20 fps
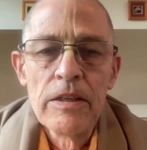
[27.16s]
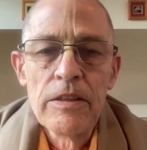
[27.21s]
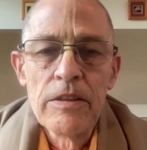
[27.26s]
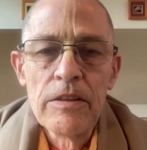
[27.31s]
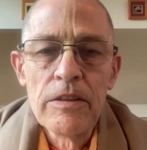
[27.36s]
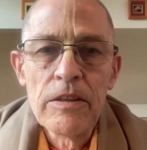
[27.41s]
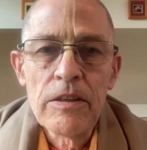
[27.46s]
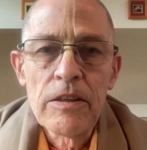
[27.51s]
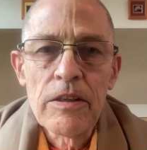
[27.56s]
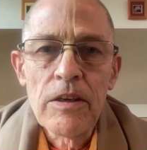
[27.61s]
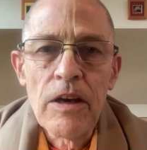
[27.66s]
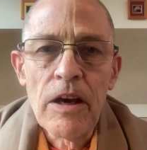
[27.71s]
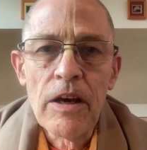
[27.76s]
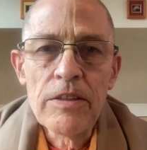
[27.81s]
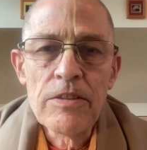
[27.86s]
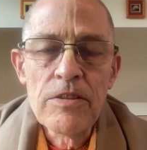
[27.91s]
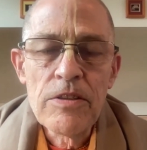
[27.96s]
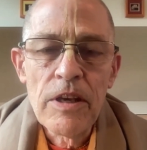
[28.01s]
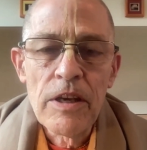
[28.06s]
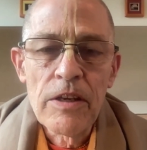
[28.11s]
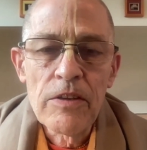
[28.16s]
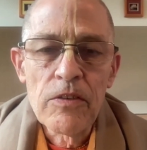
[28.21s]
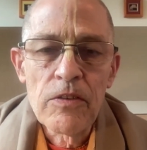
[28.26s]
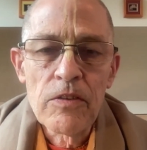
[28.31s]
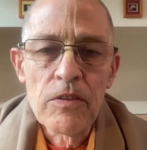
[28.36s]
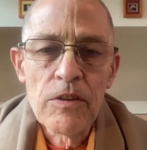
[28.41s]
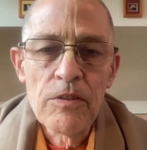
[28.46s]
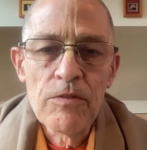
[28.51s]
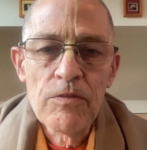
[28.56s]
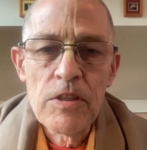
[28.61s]
in the
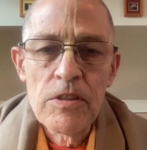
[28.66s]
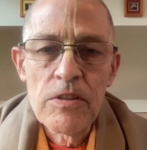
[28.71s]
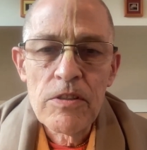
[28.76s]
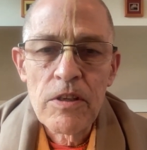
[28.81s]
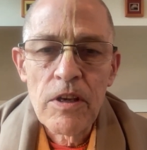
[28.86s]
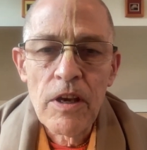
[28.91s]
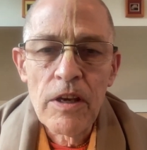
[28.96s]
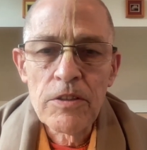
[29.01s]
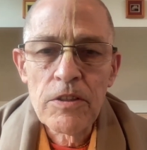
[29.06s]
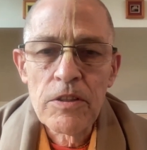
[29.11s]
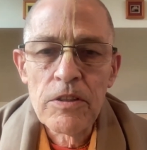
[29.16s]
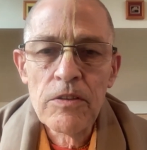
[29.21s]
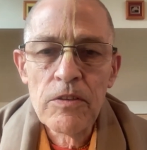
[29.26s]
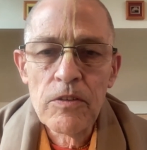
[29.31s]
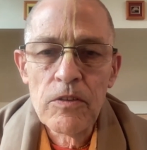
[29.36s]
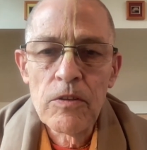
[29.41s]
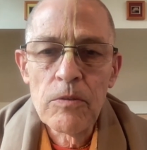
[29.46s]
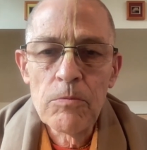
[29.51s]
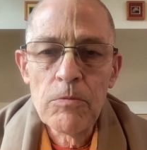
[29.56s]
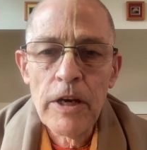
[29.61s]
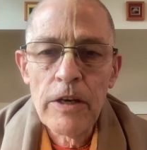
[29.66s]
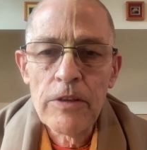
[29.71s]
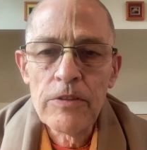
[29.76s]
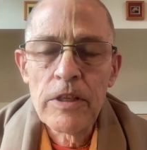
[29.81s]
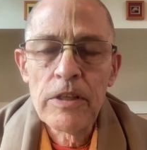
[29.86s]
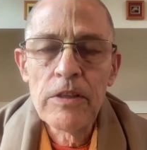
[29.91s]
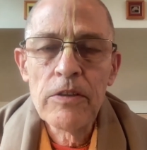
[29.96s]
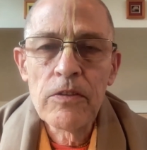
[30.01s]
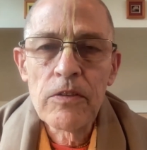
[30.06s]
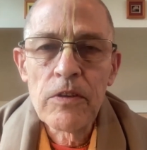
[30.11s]
context of discussions
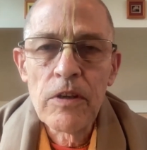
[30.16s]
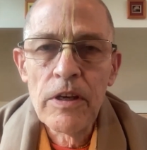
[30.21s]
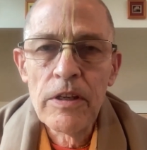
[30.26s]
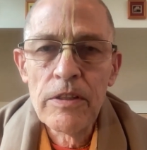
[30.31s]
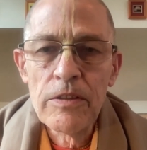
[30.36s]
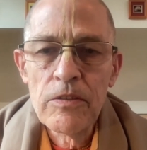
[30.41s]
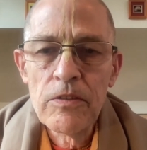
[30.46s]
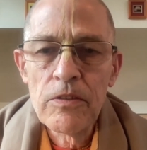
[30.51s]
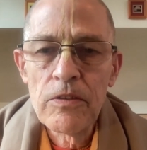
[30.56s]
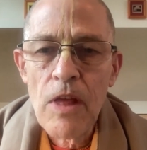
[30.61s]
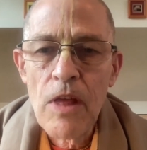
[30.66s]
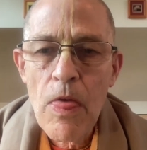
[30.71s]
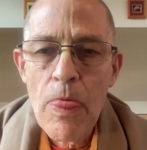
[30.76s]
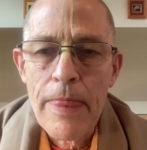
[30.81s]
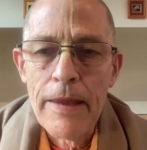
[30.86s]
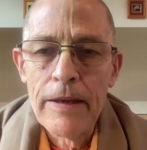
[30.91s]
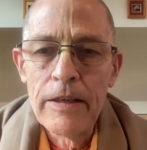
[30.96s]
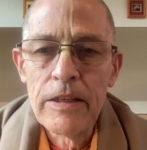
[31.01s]
about ISKCON's